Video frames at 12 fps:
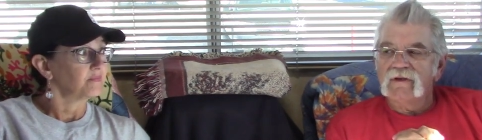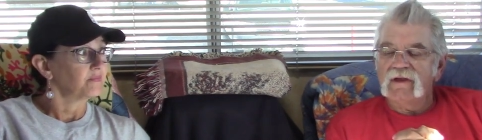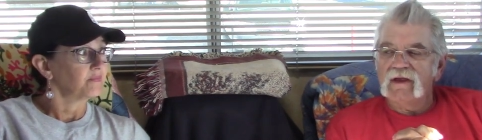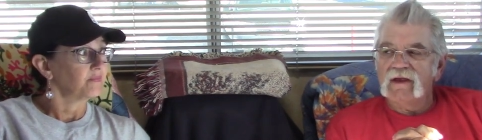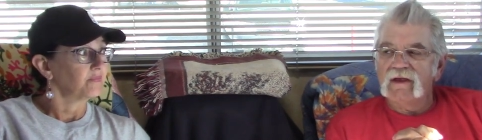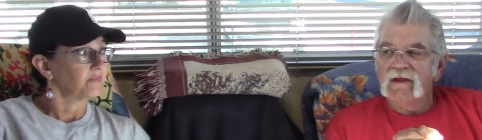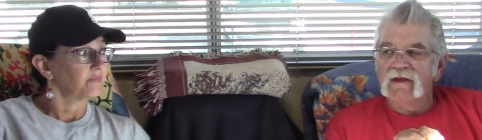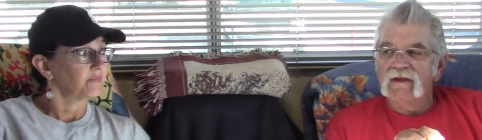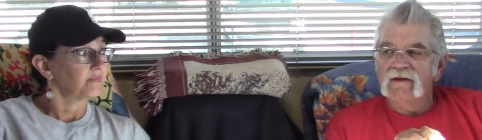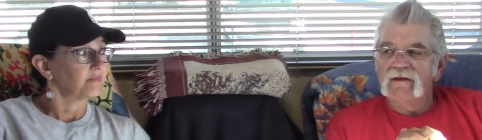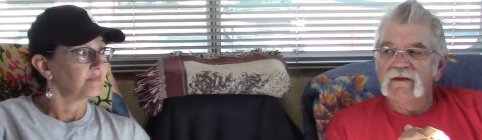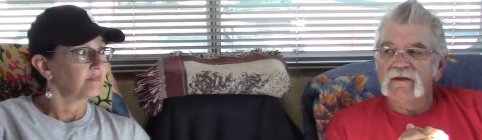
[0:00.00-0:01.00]

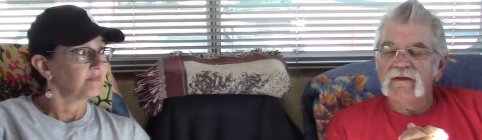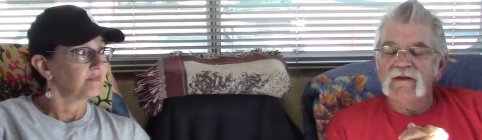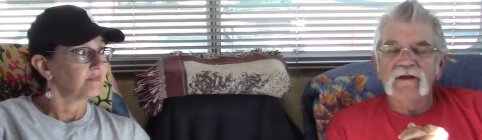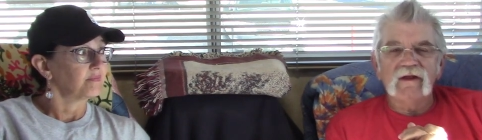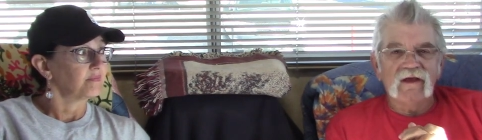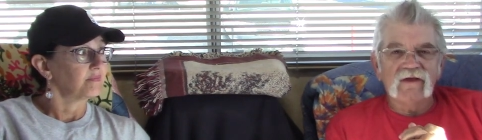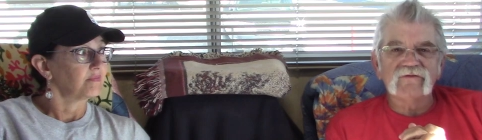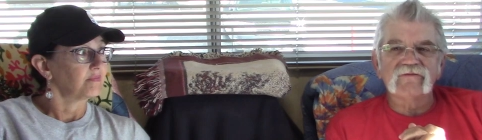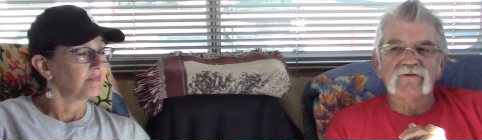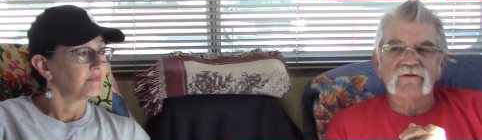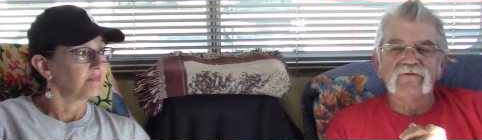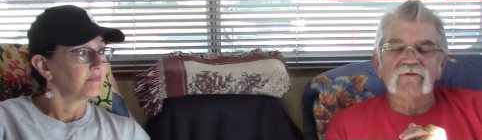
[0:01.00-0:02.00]
Speaker 1: and it has
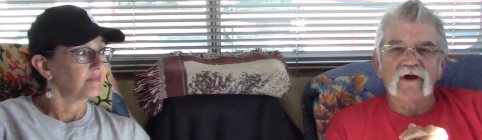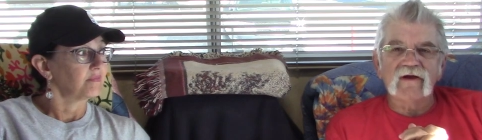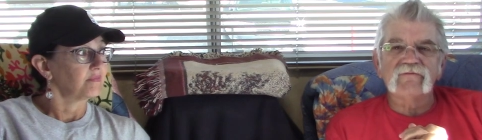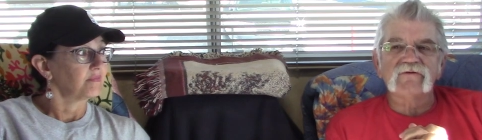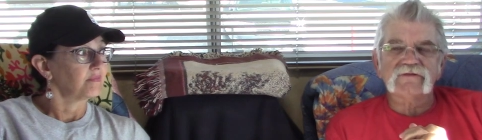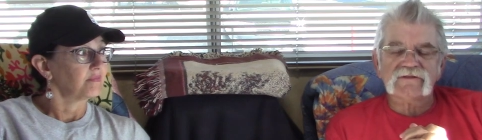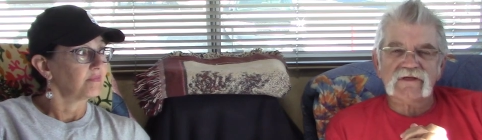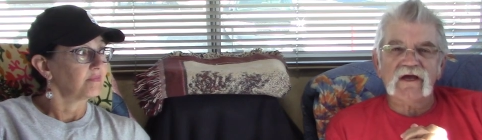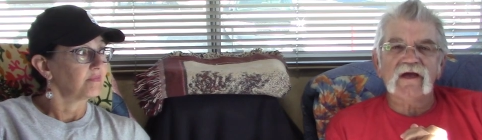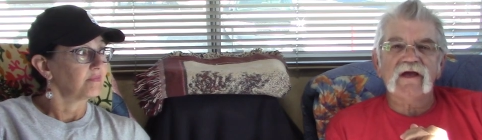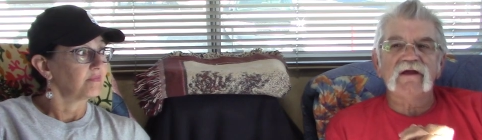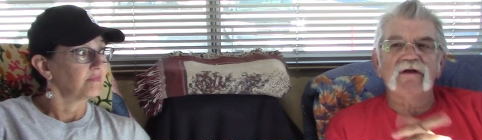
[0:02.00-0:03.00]
the driver's
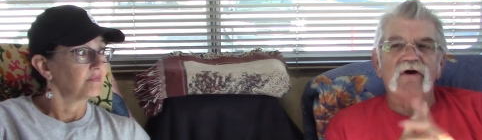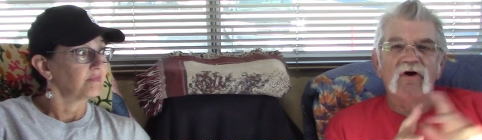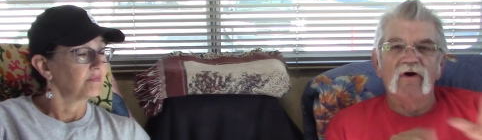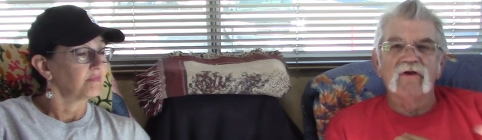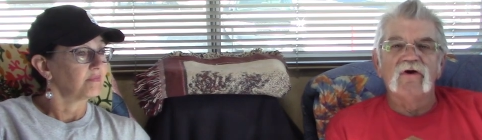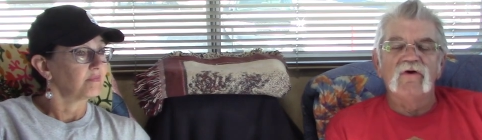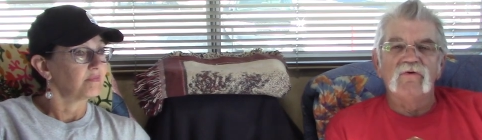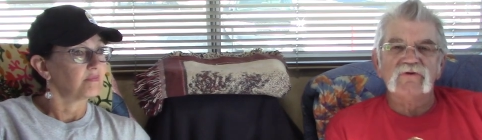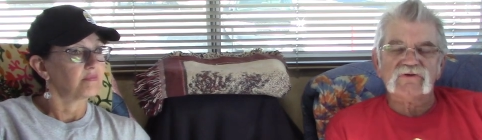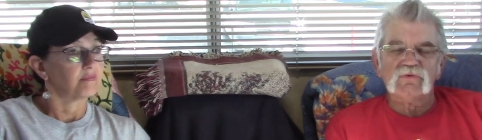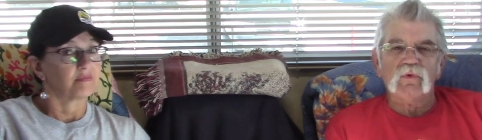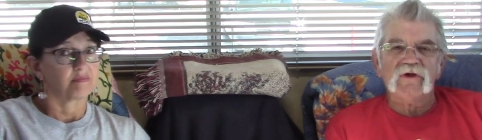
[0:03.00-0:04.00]
side auto
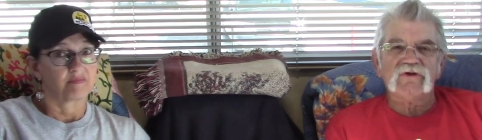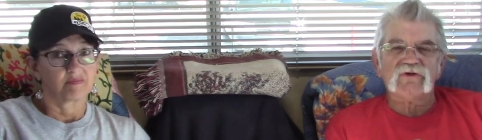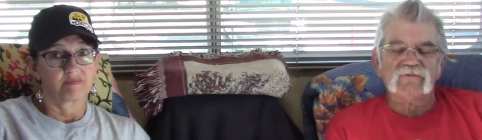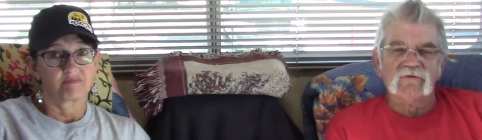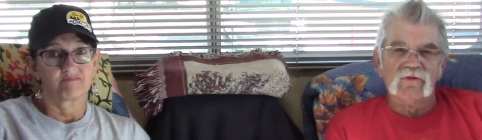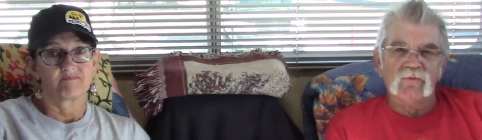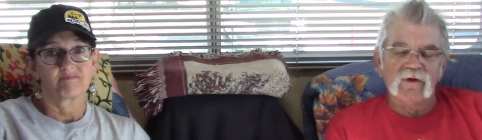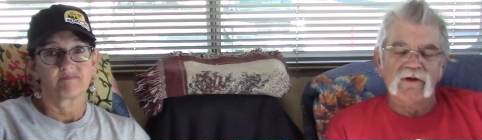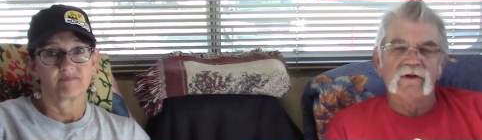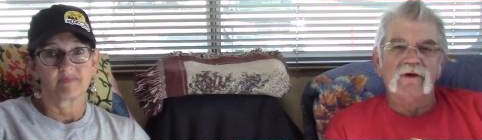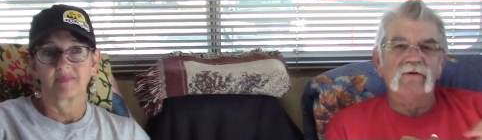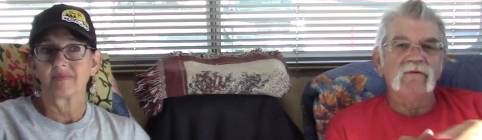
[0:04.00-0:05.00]
switch for the
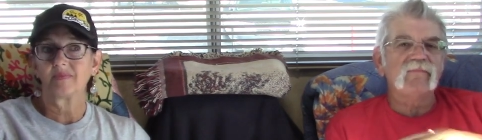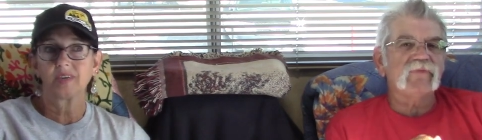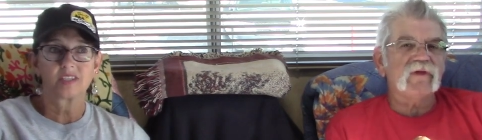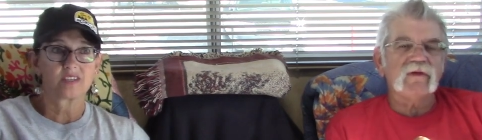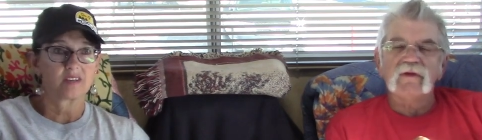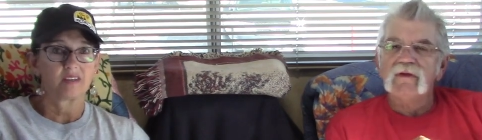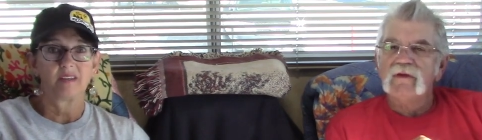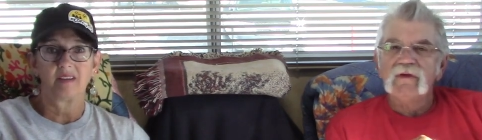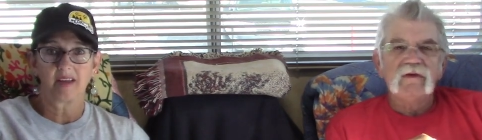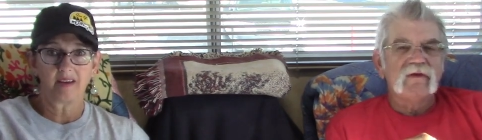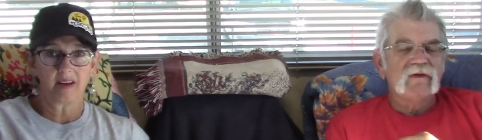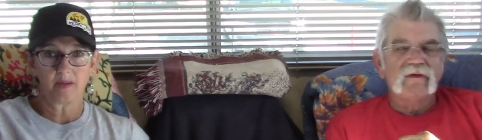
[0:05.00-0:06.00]
window.
Speaker 2: Which
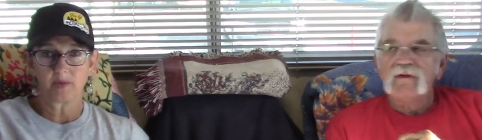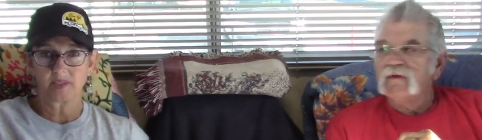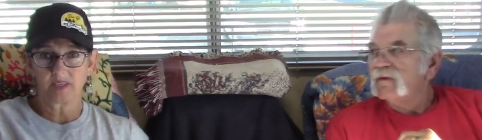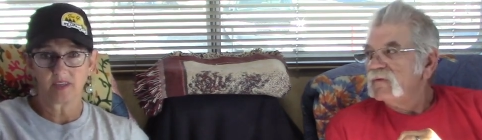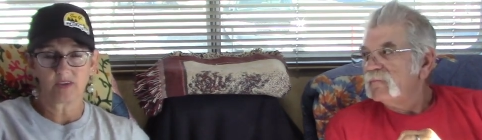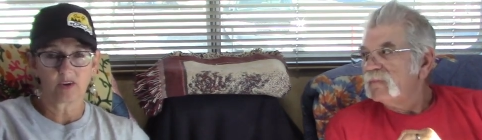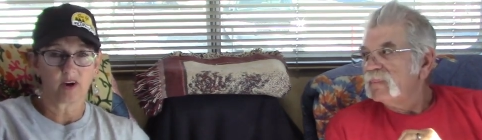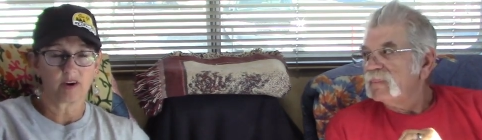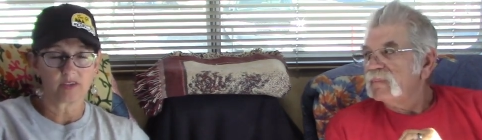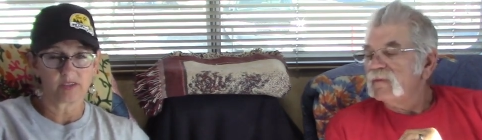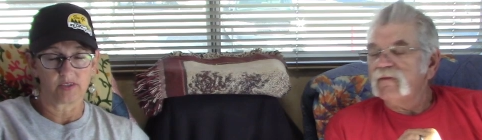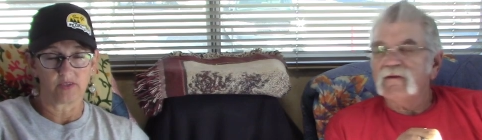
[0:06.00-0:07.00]
99% of your
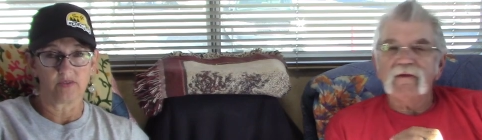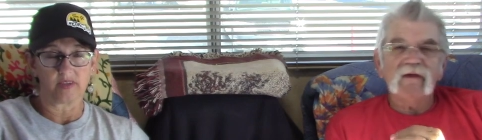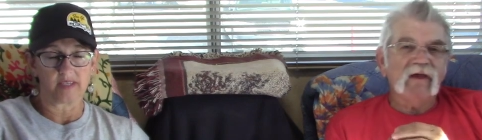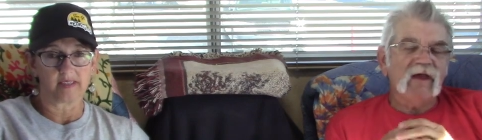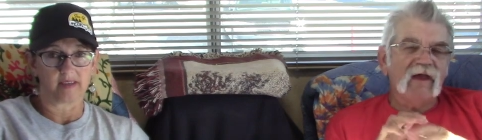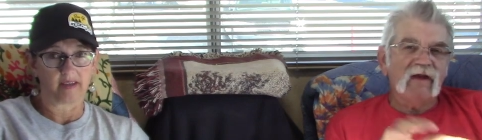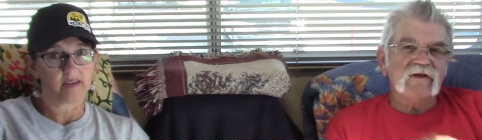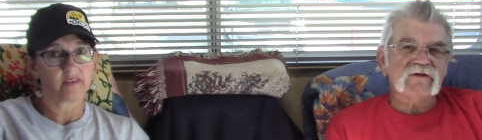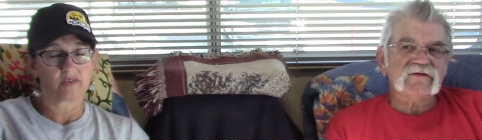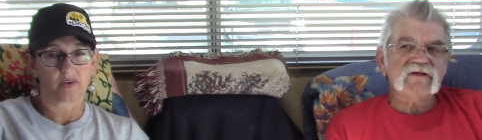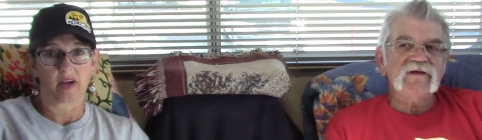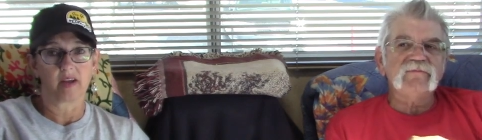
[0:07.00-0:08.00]
cars do these
Speaker 1: days, and it
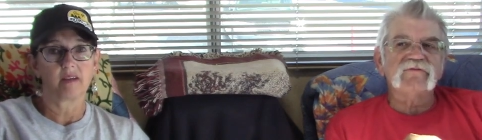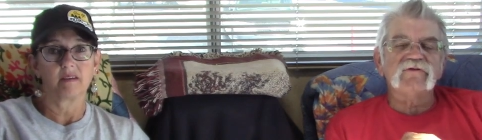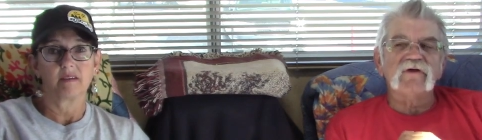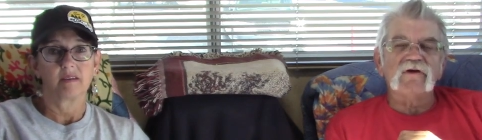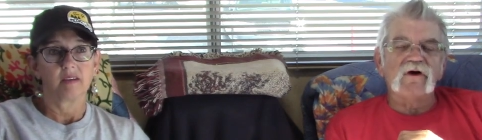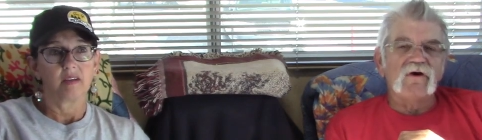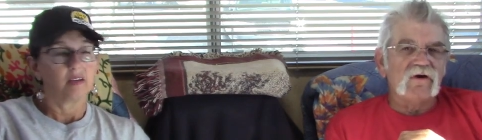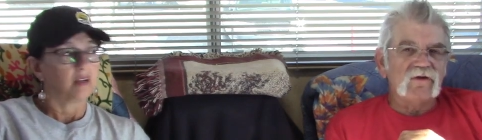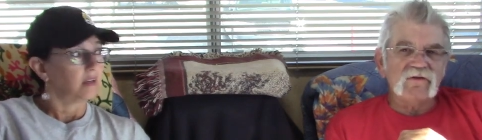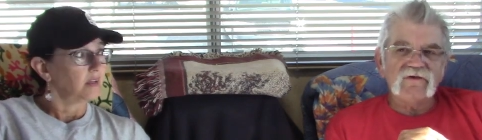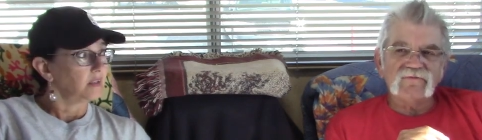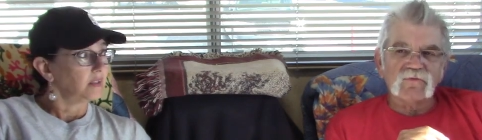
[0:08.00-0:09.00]
seems that all
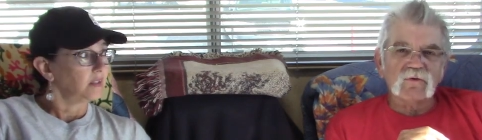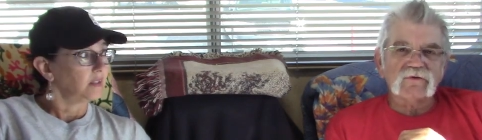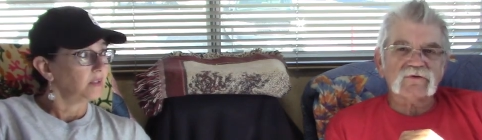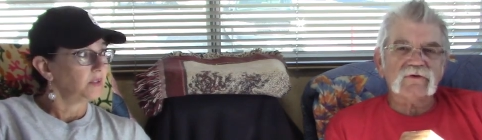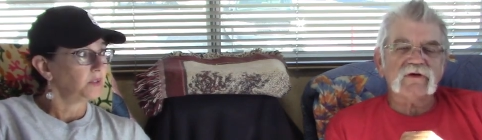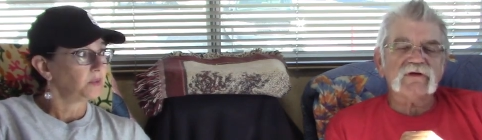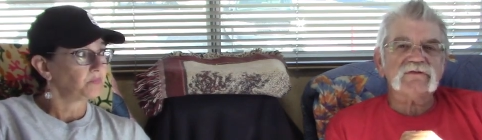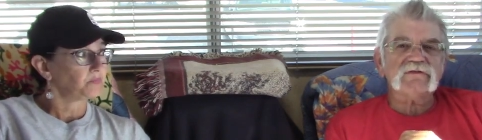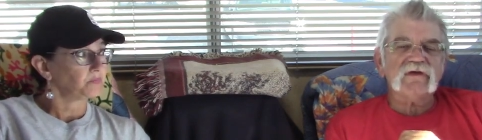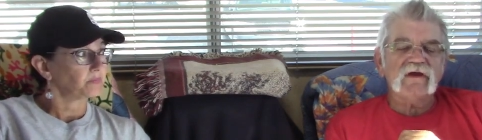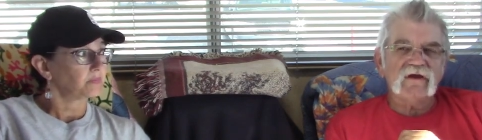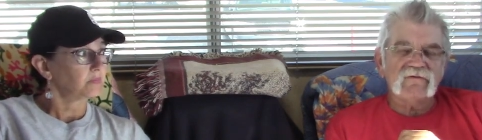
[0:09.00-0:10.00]
these Ford trucks
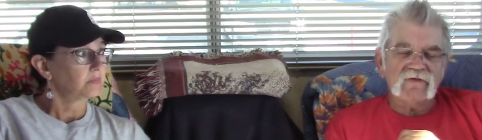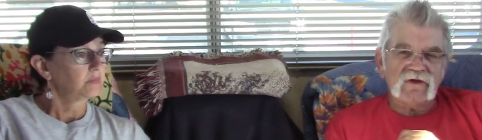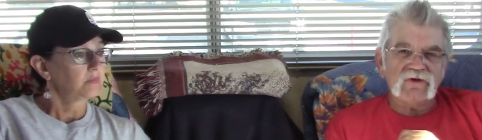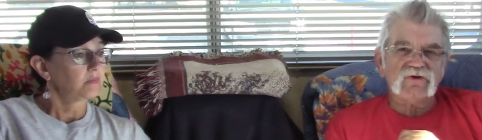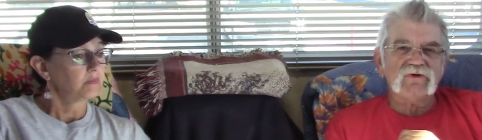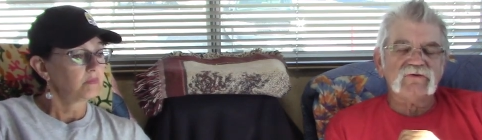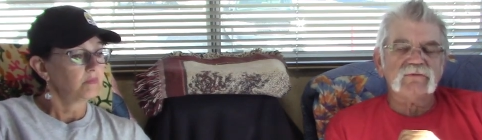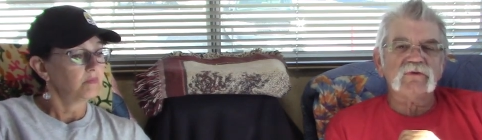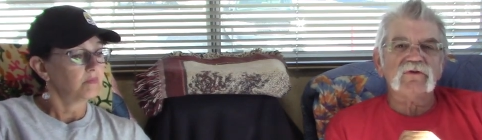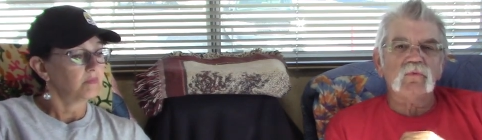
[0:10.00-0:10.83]
have issues with the